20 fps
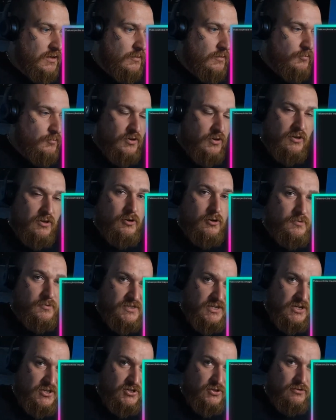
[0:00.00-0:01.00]
put it in the comment
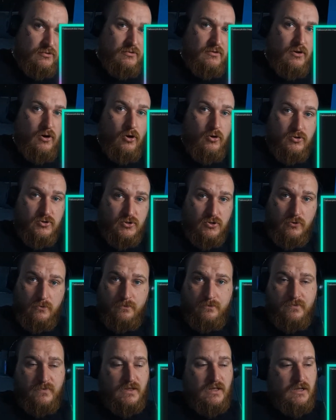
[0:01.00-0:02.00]
section.
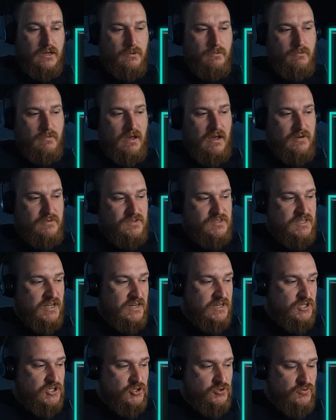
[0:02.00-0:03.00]
Also, I've
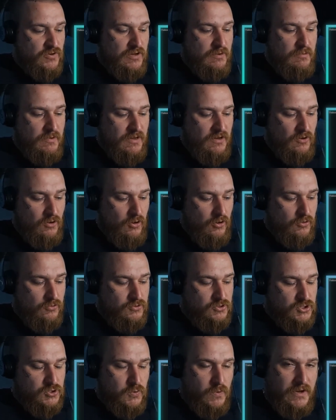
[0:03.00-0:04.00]
started streaming
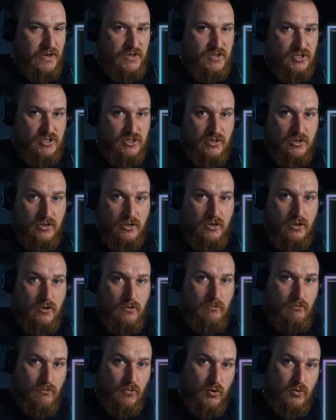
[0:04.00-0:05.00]
on Twitch
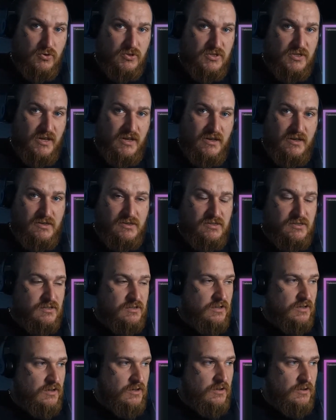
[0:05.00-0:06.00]
most
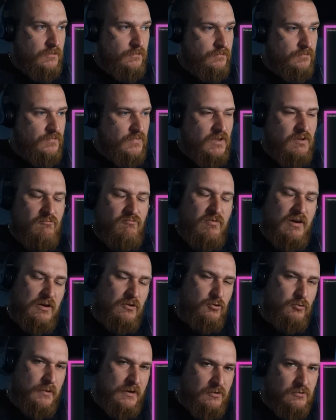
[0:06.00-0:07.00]
days,
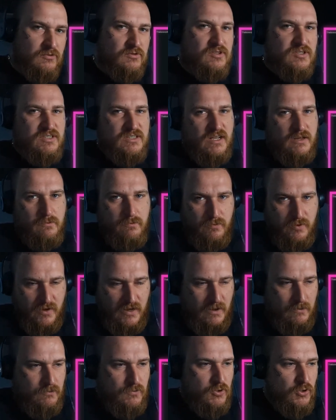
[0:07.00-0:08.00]
round about 10
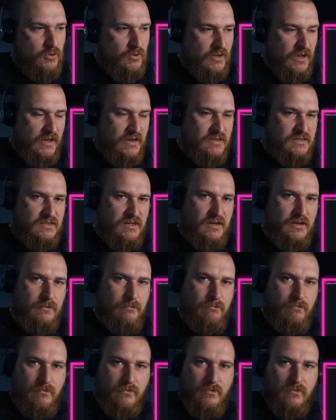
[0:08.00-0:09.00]
PM UK time.